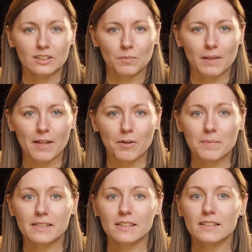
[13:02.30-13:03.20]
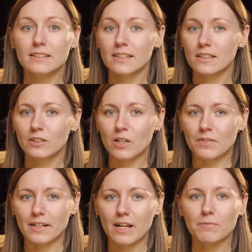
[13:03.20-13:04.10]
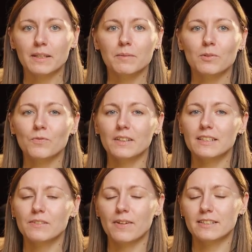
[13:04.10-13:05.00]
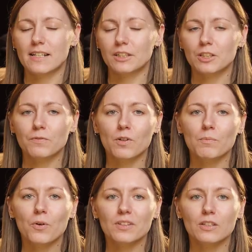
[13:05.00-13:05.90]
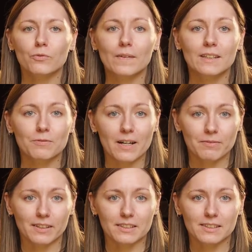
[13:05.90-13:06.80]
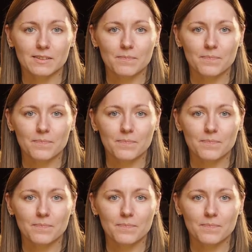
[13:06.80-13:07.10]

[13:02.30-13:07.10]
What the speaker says: Desktop platforms set the tone and have been improving this infrastructure for more than 25 years.